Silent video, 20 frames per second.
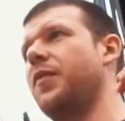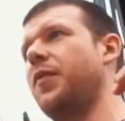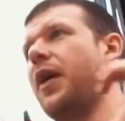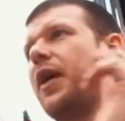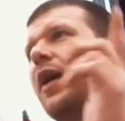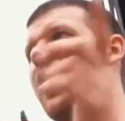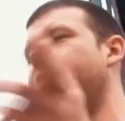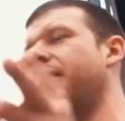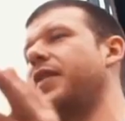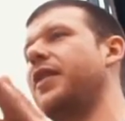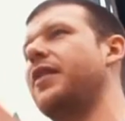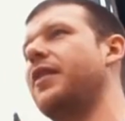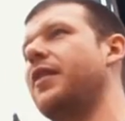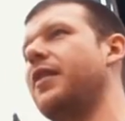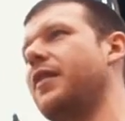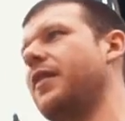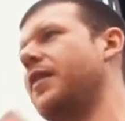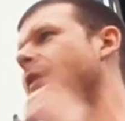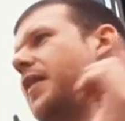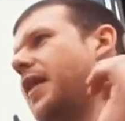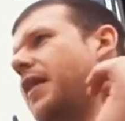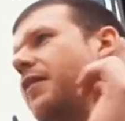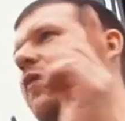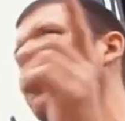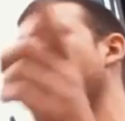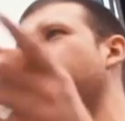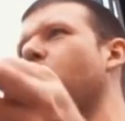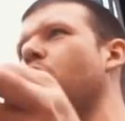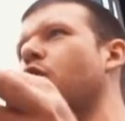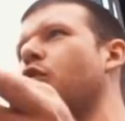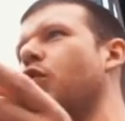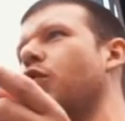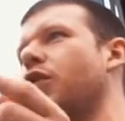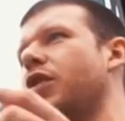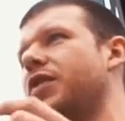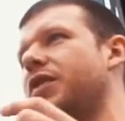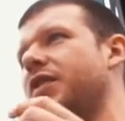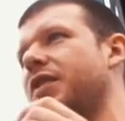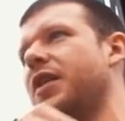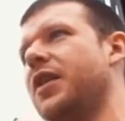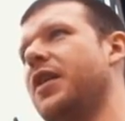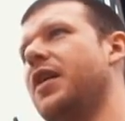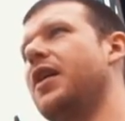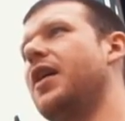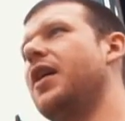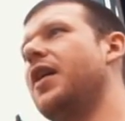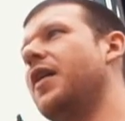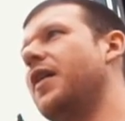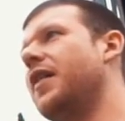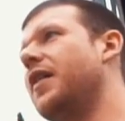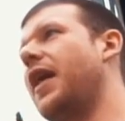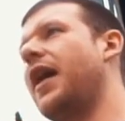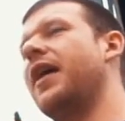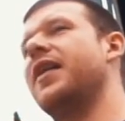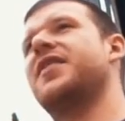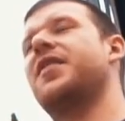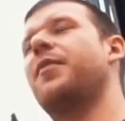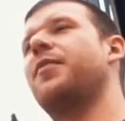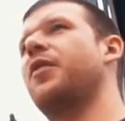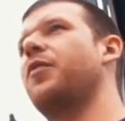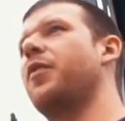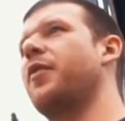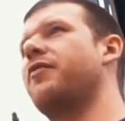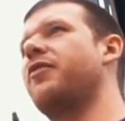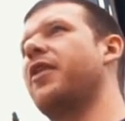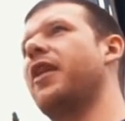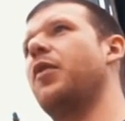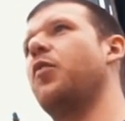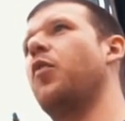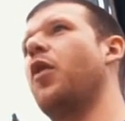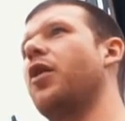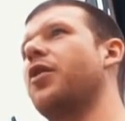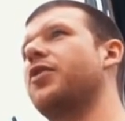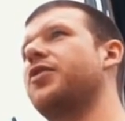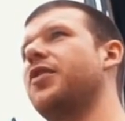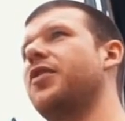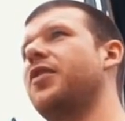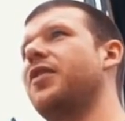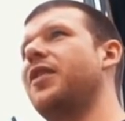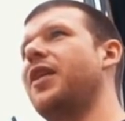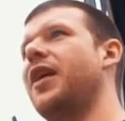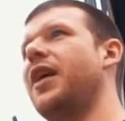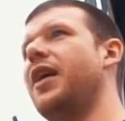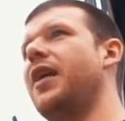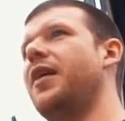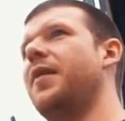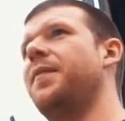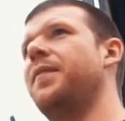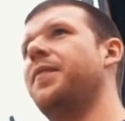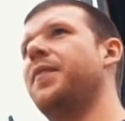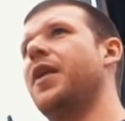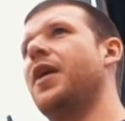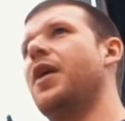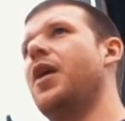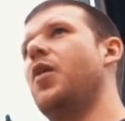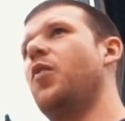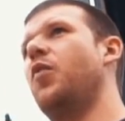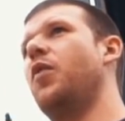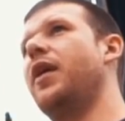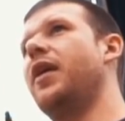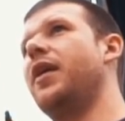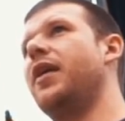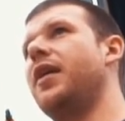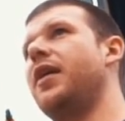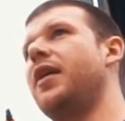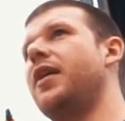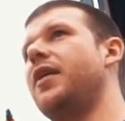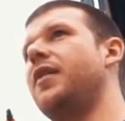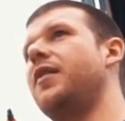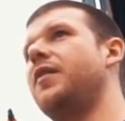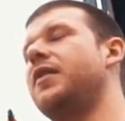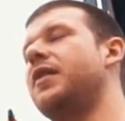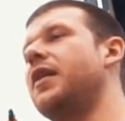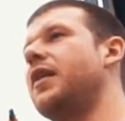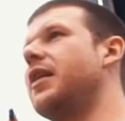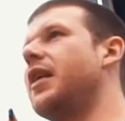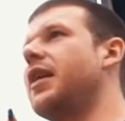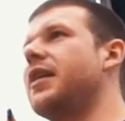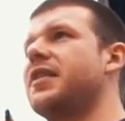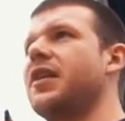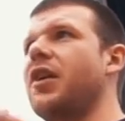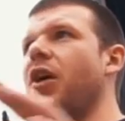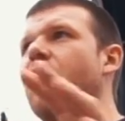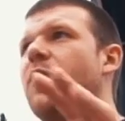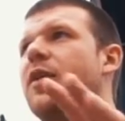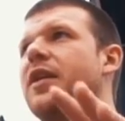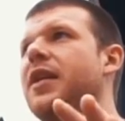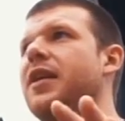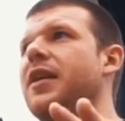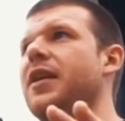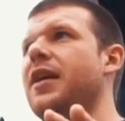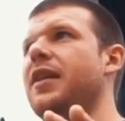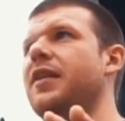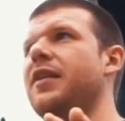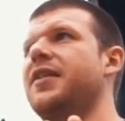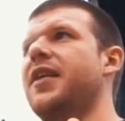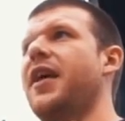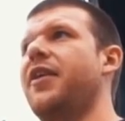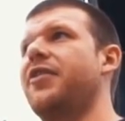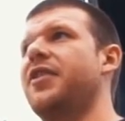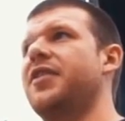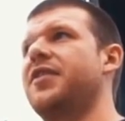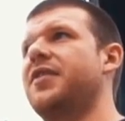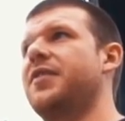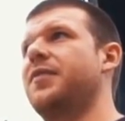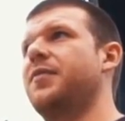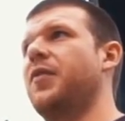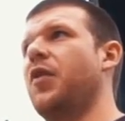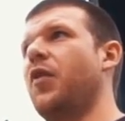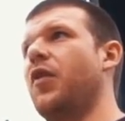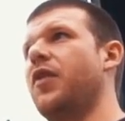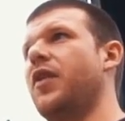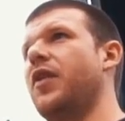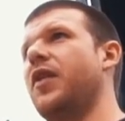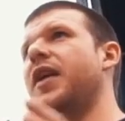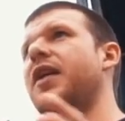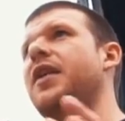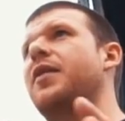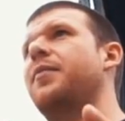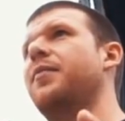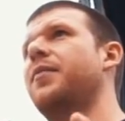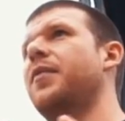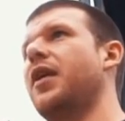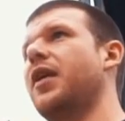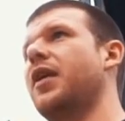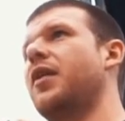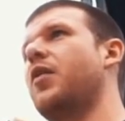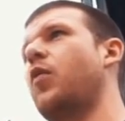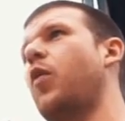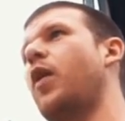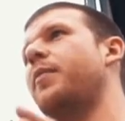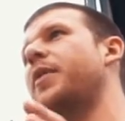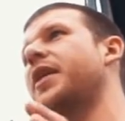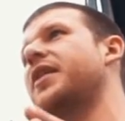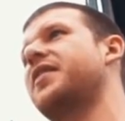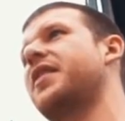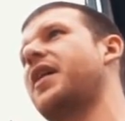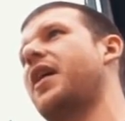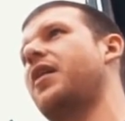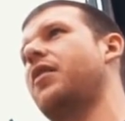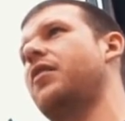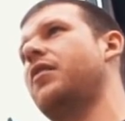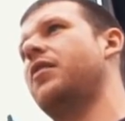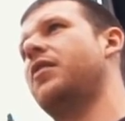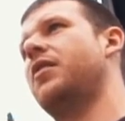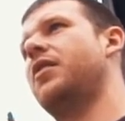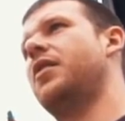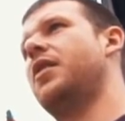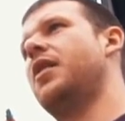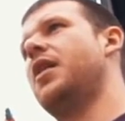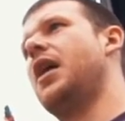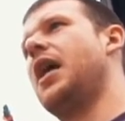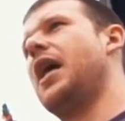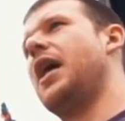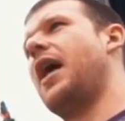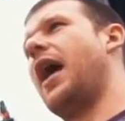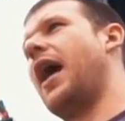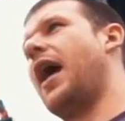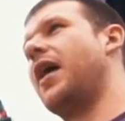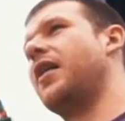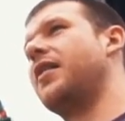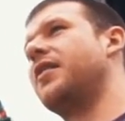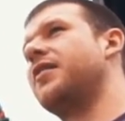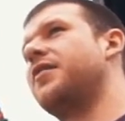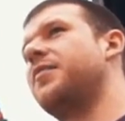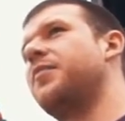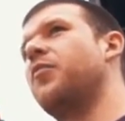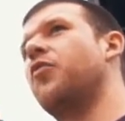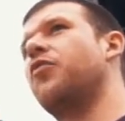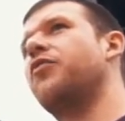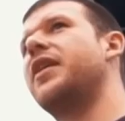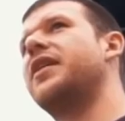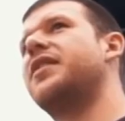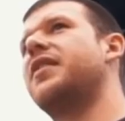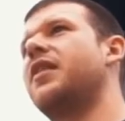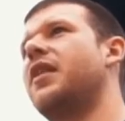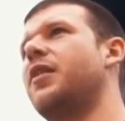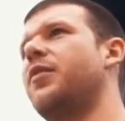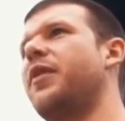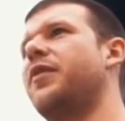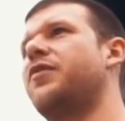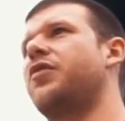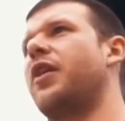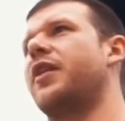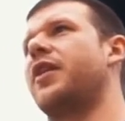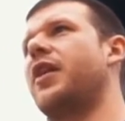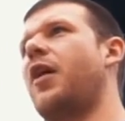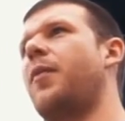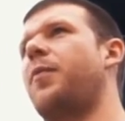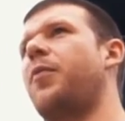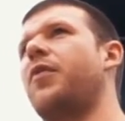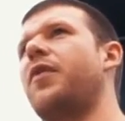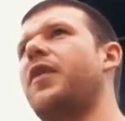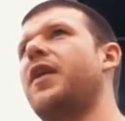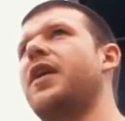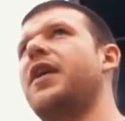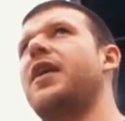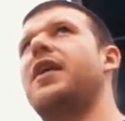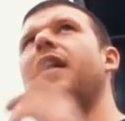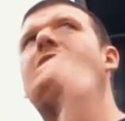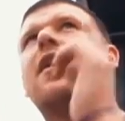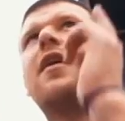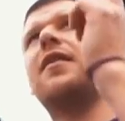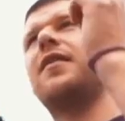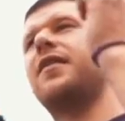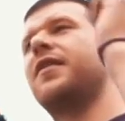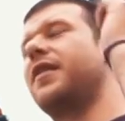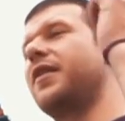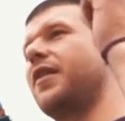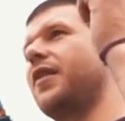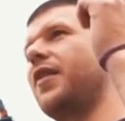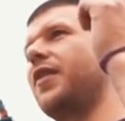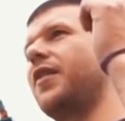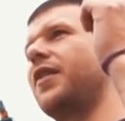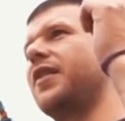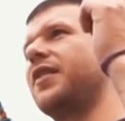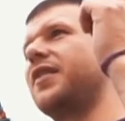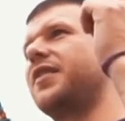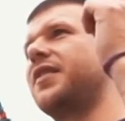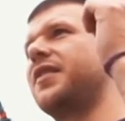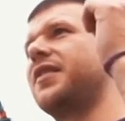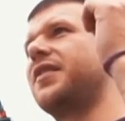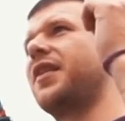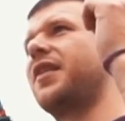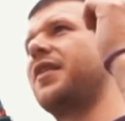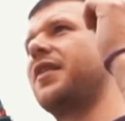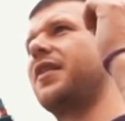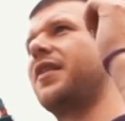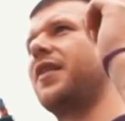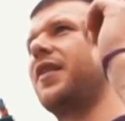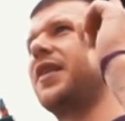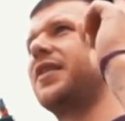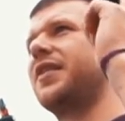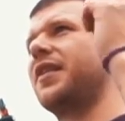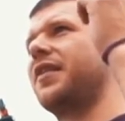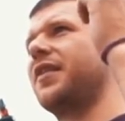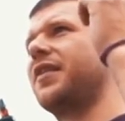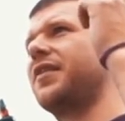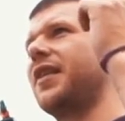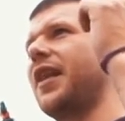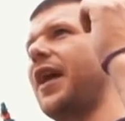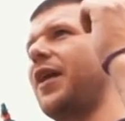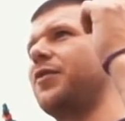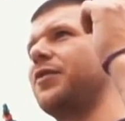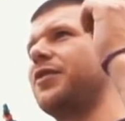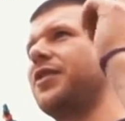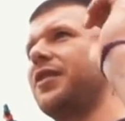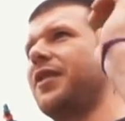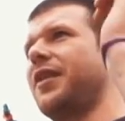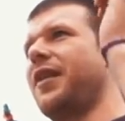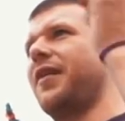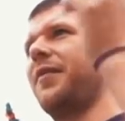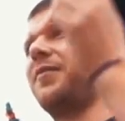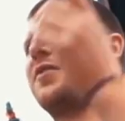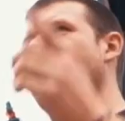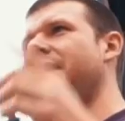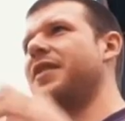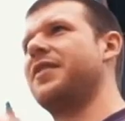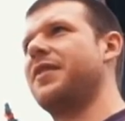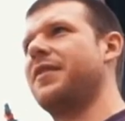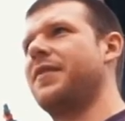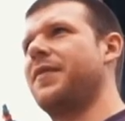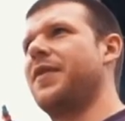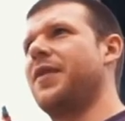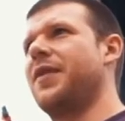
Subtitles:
We're having in 4 corners. That's something we've really worked on here. Years ago we did it in the terrace in a quite big scale, and more recently we've tried it up on the sun. Is it the lounge upstairs?